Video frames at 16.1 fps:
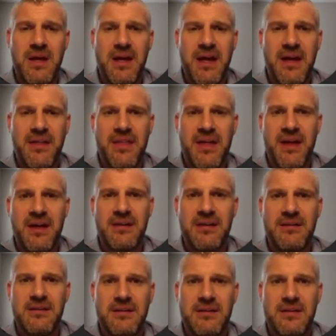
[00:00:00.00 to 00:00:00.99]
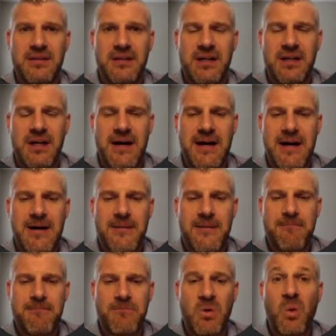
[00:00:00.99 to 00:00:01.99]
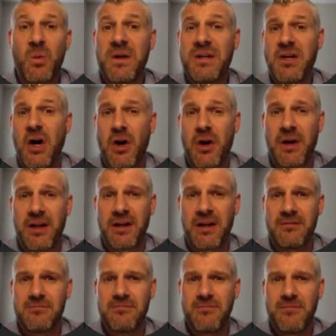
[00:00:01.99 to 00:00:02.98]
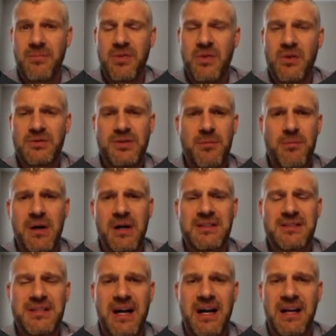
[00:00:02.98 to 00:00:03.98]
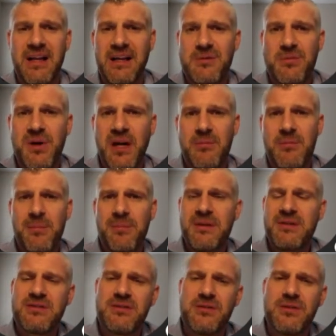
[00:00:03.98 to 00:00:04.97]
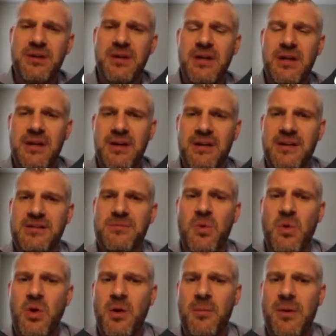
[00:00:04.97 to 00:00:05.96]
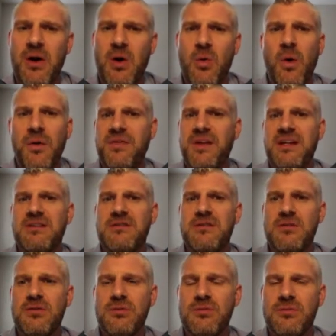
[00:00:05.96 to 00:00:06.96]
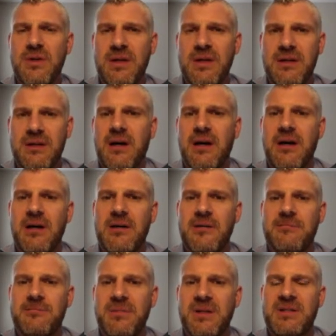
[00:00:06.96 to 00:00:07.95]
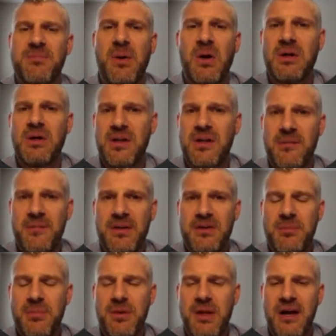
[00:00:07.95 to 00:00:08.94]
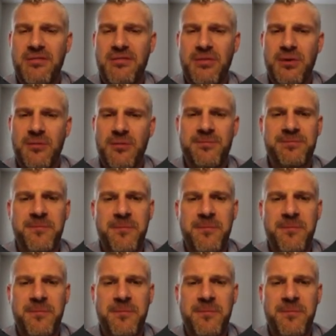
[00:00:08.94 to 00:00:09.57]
and then retargeting. Those are the buckets that I like to break them up into, and it's more about what they do. It's partly about the platform,